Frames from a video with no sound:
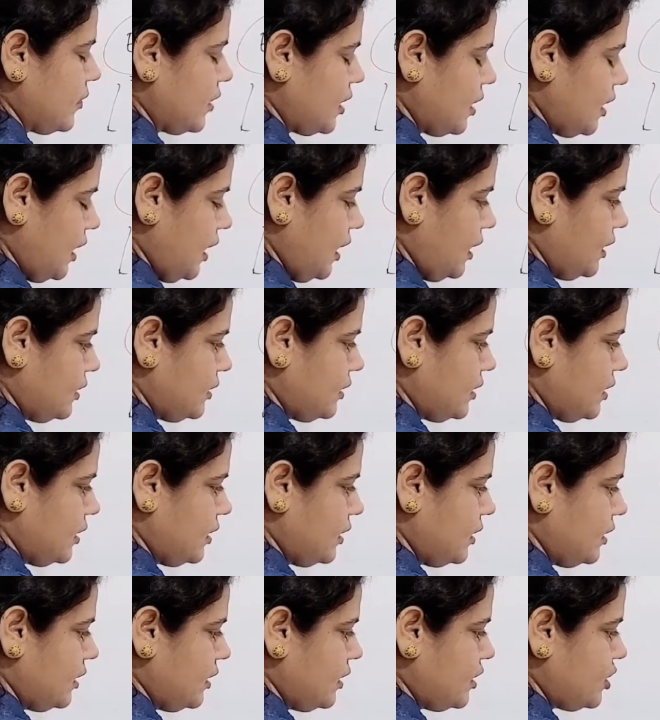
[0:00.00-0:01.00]
and
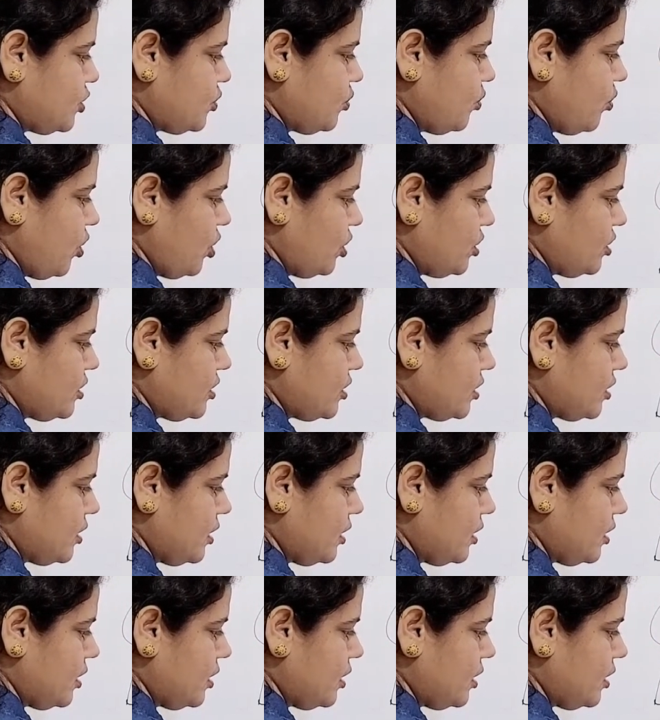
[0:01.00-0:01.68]
third is what?